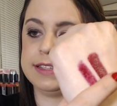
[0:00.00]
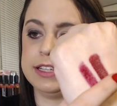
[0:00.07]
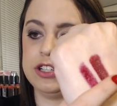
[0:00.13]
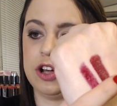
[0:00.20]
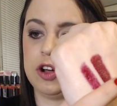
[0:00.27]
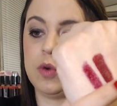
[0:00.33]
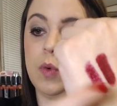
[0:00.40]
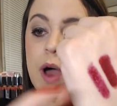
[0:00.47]
the
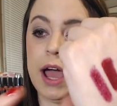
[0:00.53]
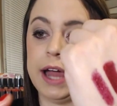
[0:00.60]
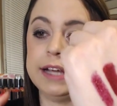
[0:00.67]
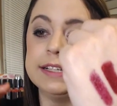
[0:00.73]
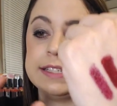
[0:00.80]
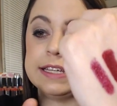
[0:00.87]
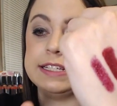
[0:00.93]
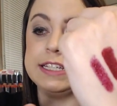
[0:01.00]
dark wine
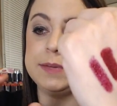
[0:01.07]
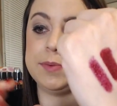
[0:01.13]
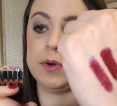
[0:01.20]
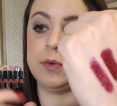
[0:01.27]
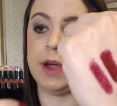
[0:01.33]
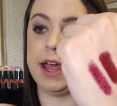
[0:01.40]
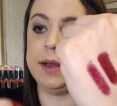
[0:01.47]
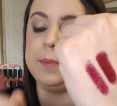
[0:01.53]
is a deeper
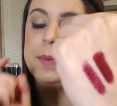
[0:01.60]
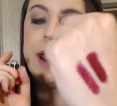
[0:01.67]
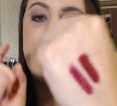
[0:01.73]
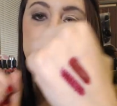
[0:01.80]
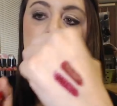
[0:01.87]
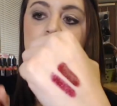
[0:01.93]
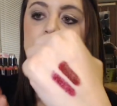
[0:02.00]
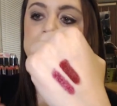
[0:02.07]
red. But I
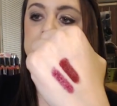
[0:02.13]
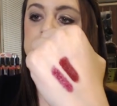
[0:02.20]
promise